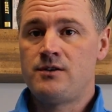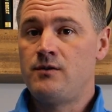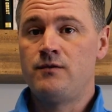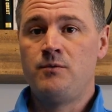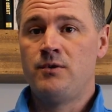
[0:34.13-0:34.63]
Do
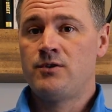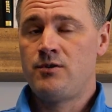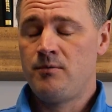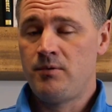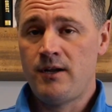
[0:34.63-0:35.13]
you have too much
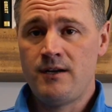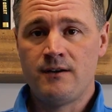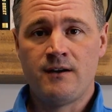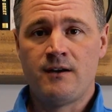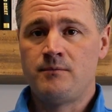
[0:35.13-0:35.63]
on your plate?
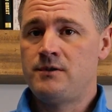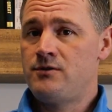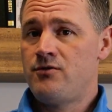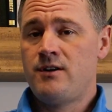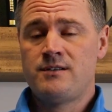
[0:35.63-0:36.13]

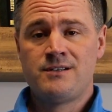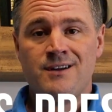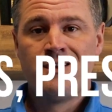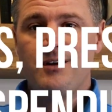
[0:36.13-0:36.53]
Stress,